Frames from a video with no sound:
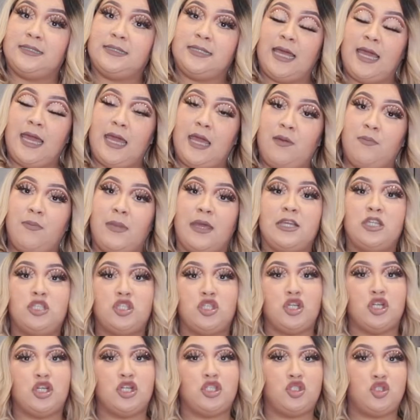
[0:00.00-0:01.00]
day, make
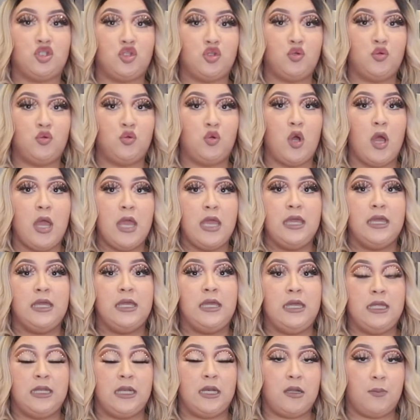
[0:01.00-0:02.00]
sure to
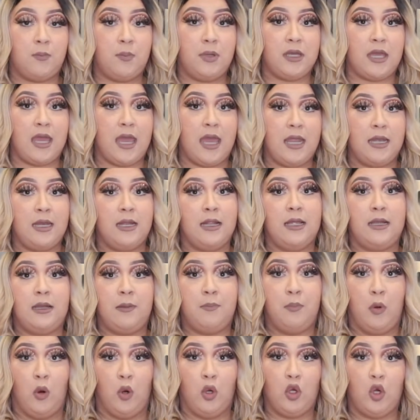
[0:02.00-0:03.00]
heat it up again and let
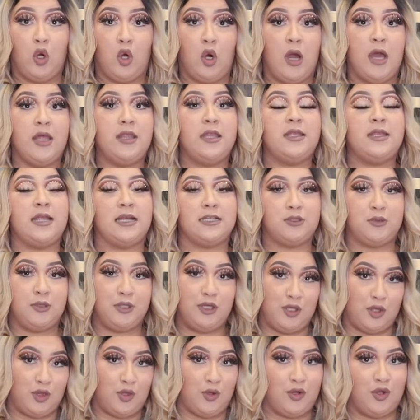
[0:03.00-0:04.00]
it boil. And then that's when
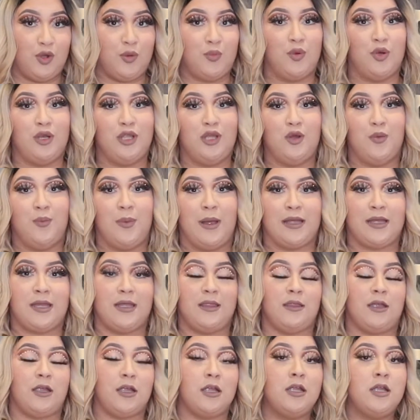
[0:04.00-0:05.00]
you throw your bolillo back
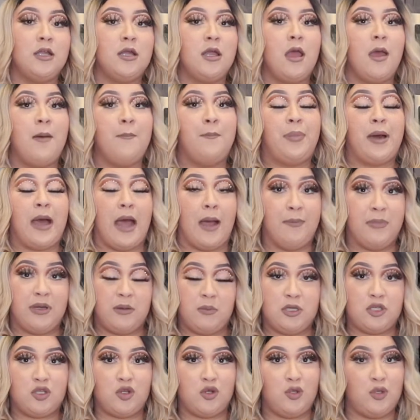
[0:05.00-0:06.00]
in there. But I'm going
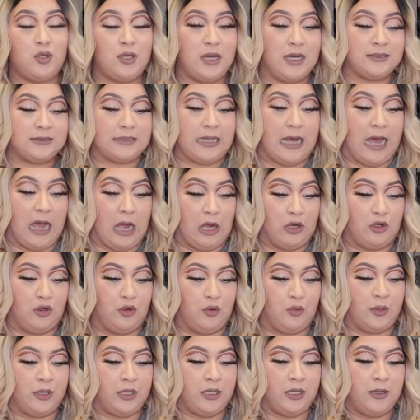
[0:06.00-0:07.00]
to be showing you guys how to
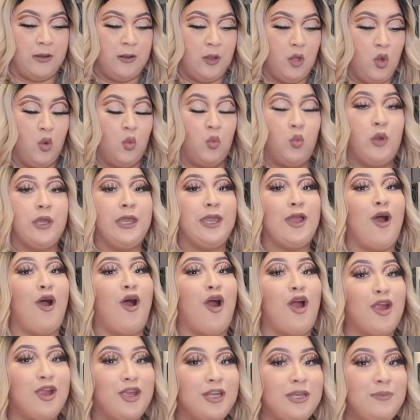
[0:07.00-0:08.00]
do it. We
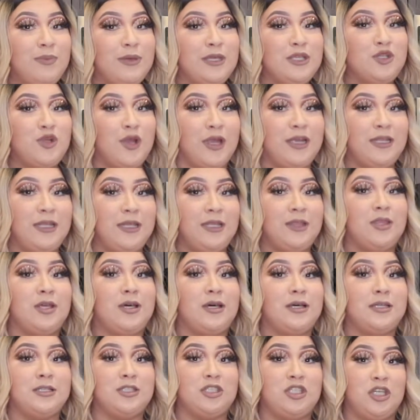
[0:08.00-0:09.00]
are going to be draining
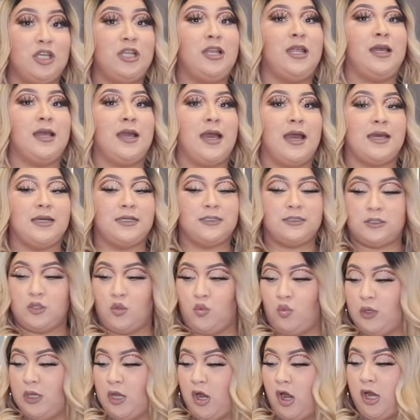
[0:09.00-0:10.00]
the chile, guys.
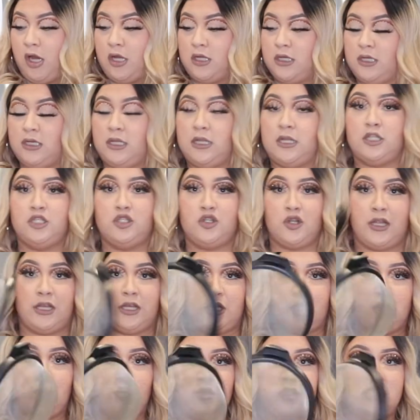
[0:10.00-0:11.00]
We are going to need a
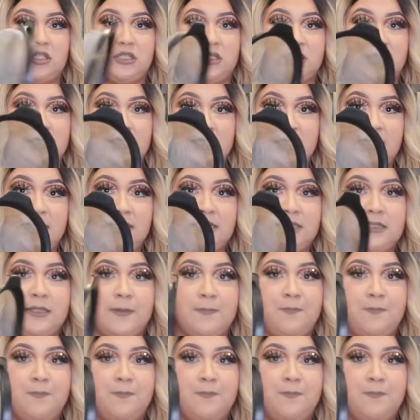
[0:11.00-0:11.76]
drainer, which is this.